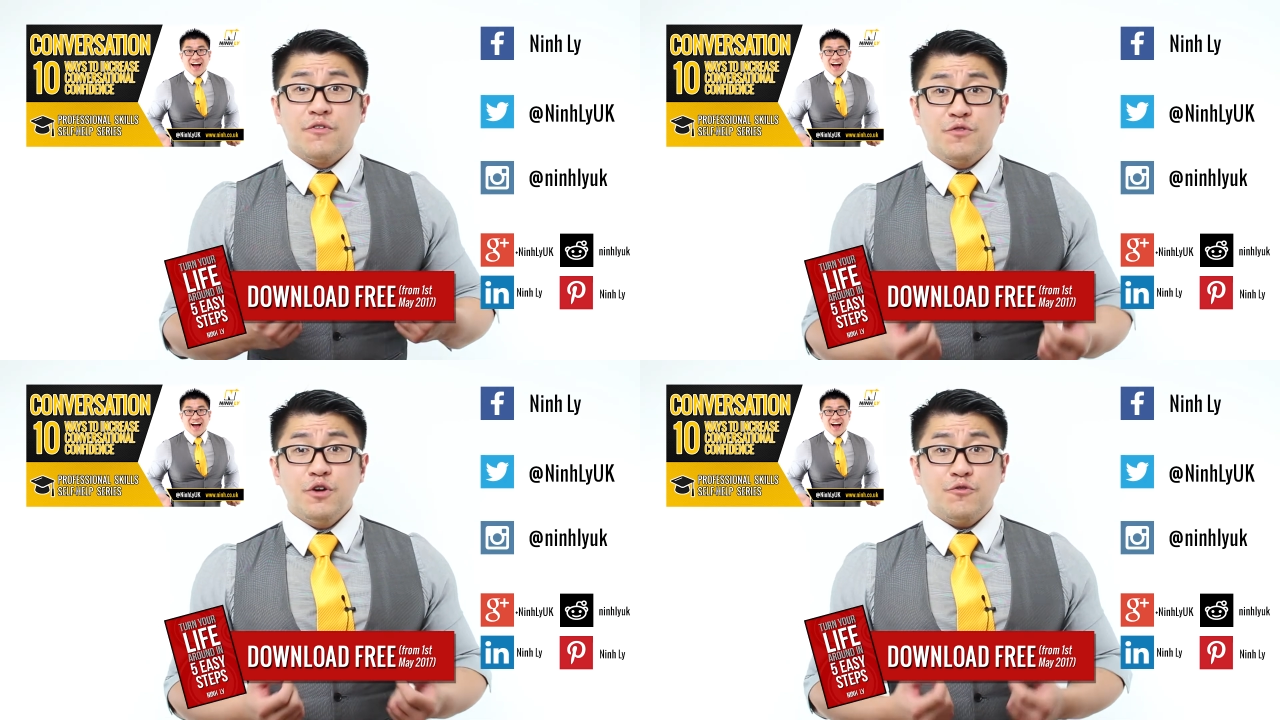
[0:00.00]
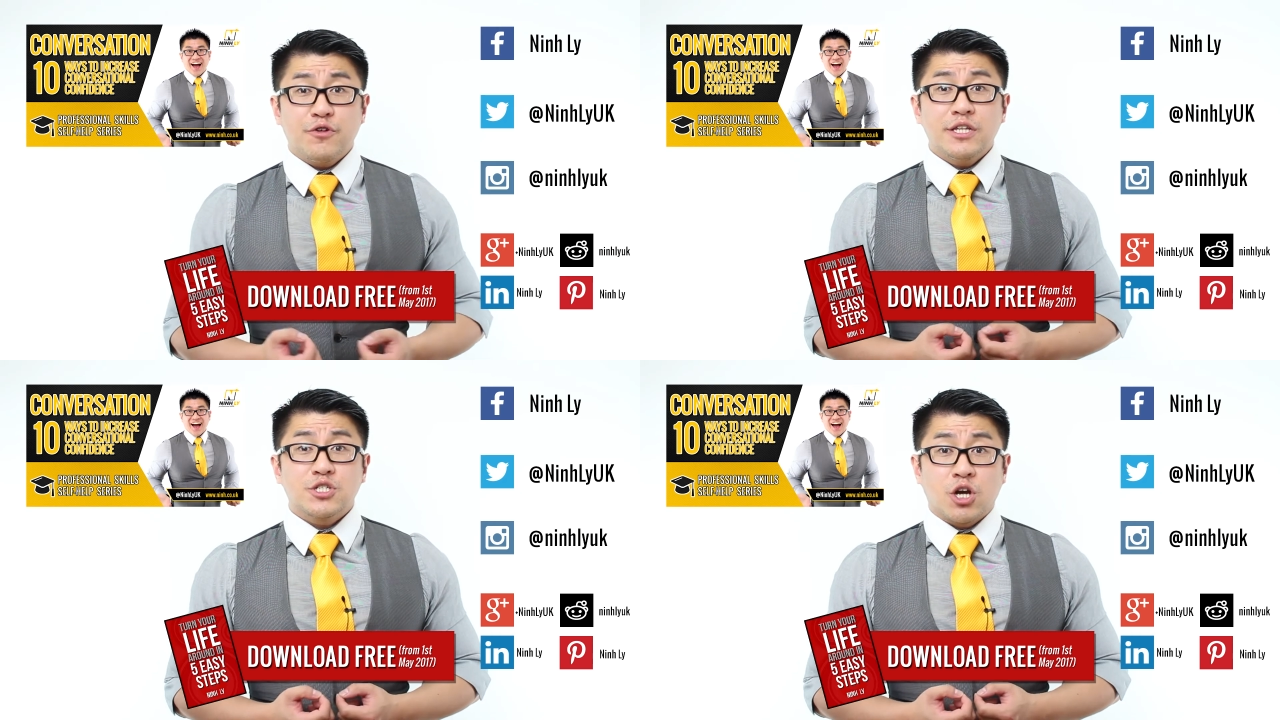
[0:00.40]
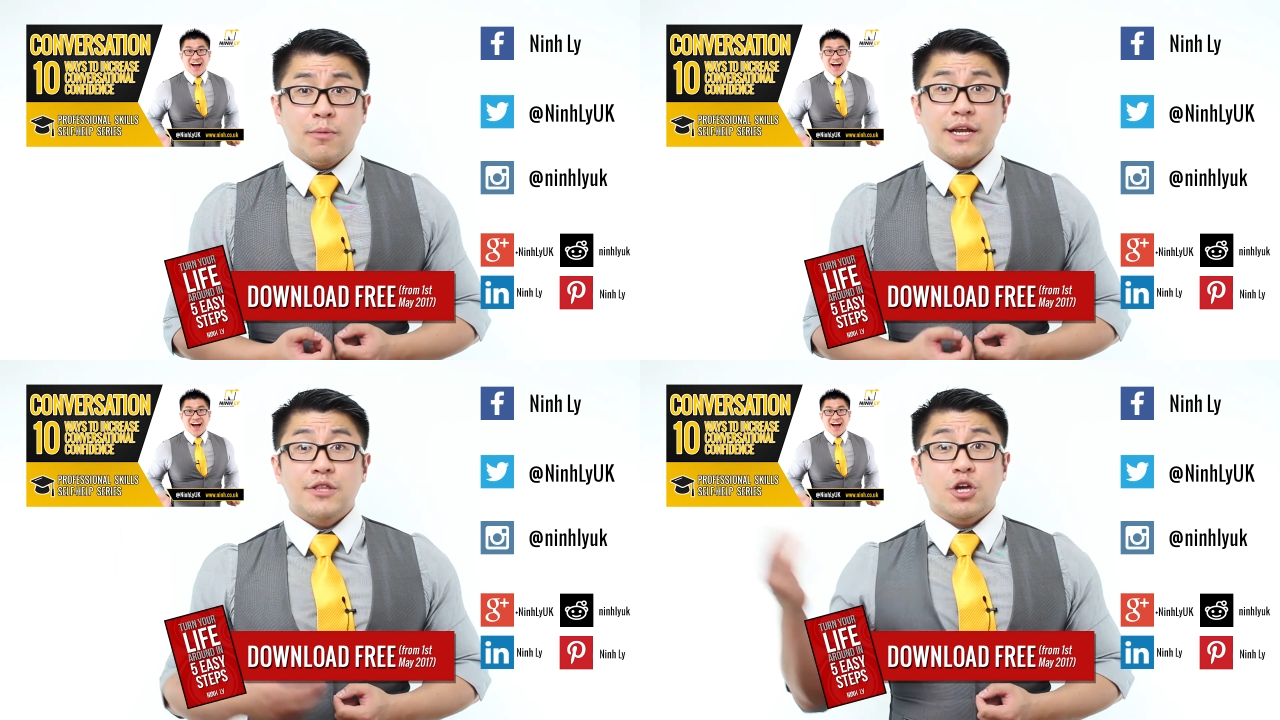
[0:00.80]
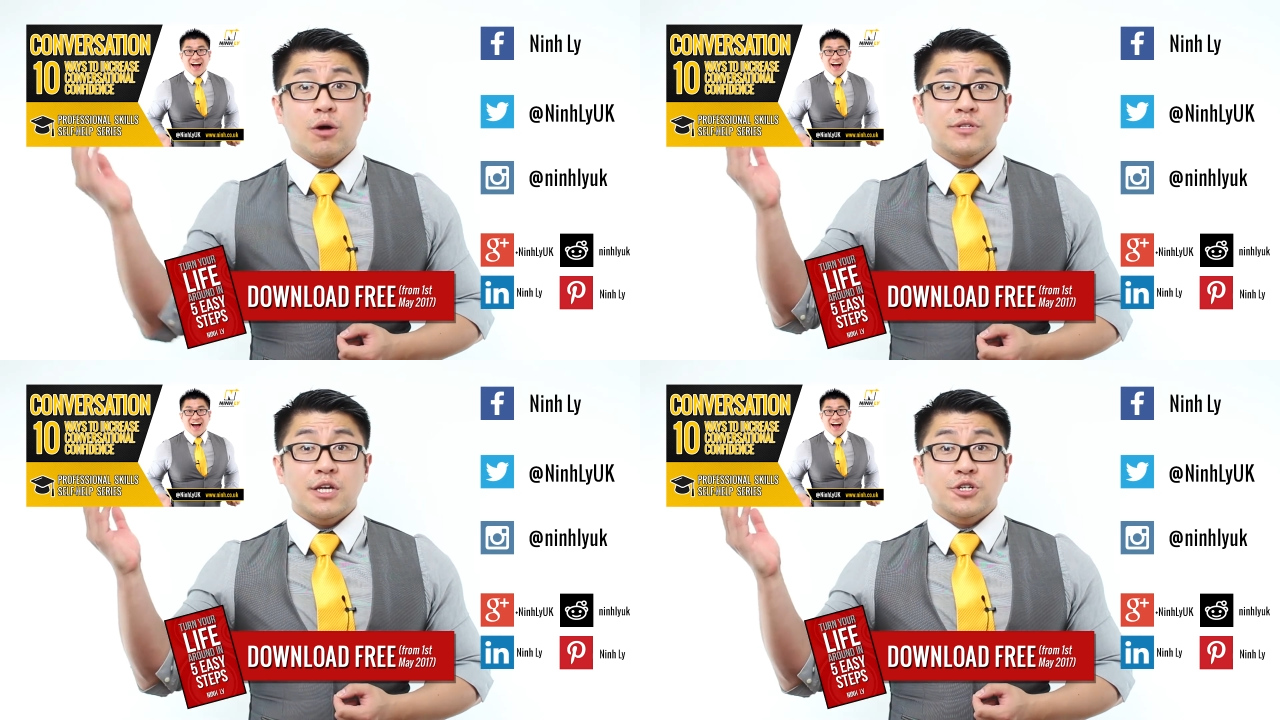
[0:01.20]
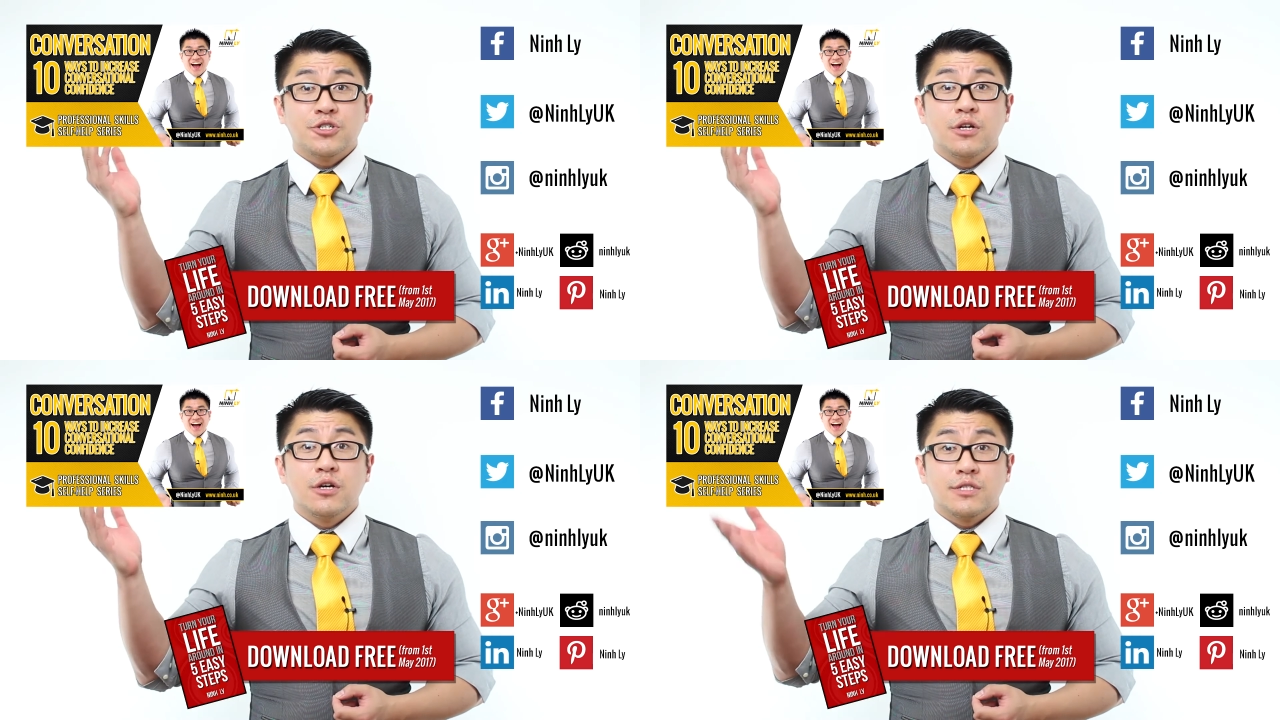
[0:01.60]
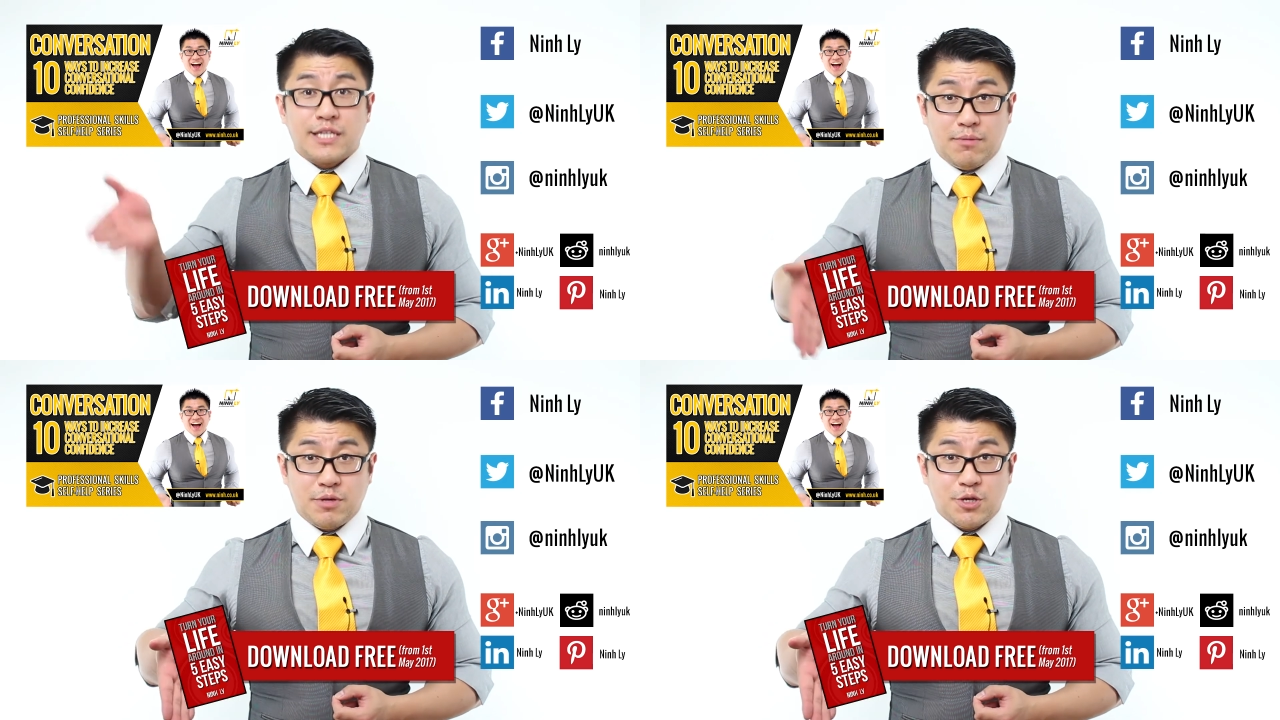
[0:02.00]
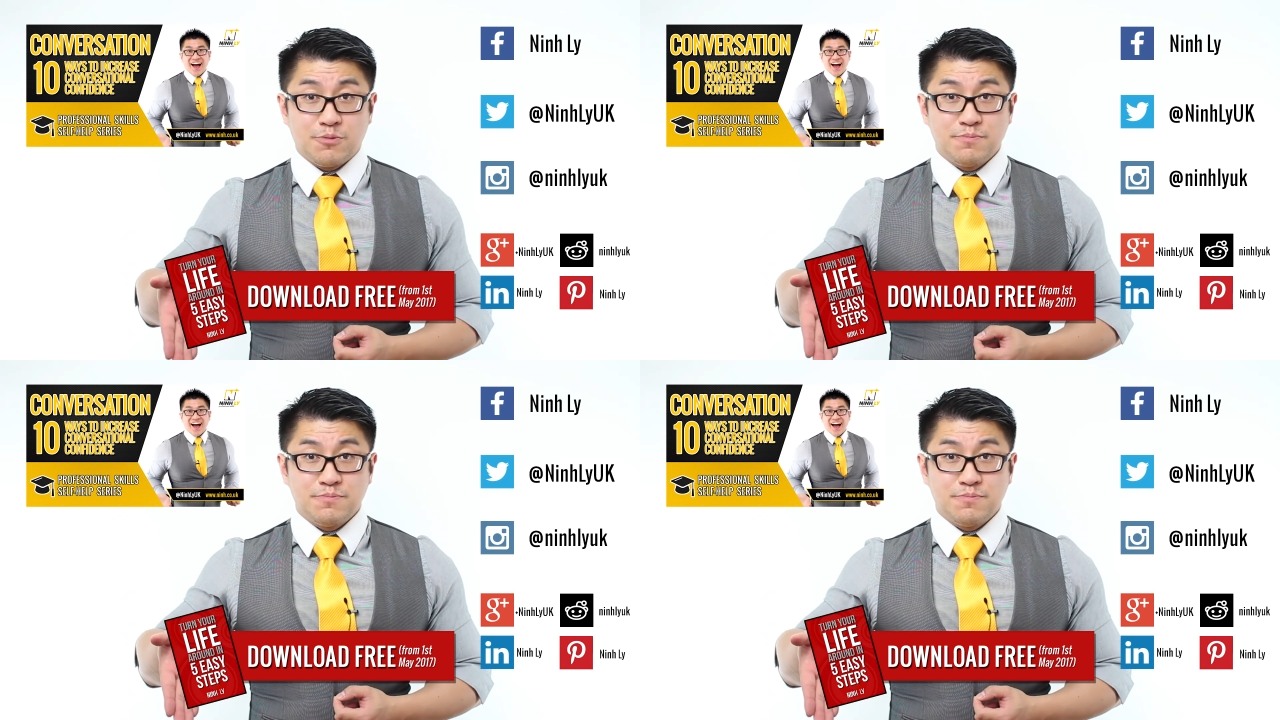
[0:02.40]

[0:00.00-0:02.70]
feel free to comment in the comment section down below.